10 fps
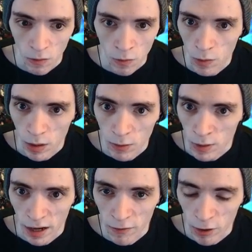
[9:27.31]

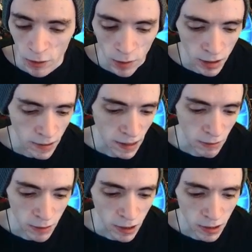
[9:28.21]
Whatever it was, I
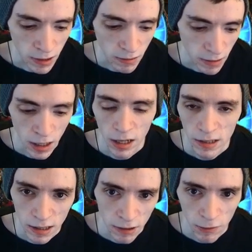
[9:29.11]
was just
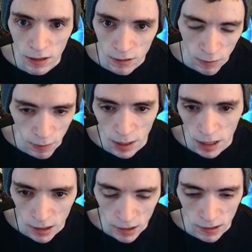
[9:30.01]
constantly rinsing and
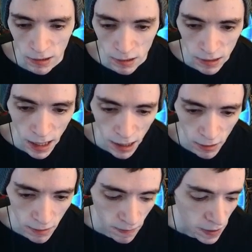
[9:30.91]
repeating this cycle.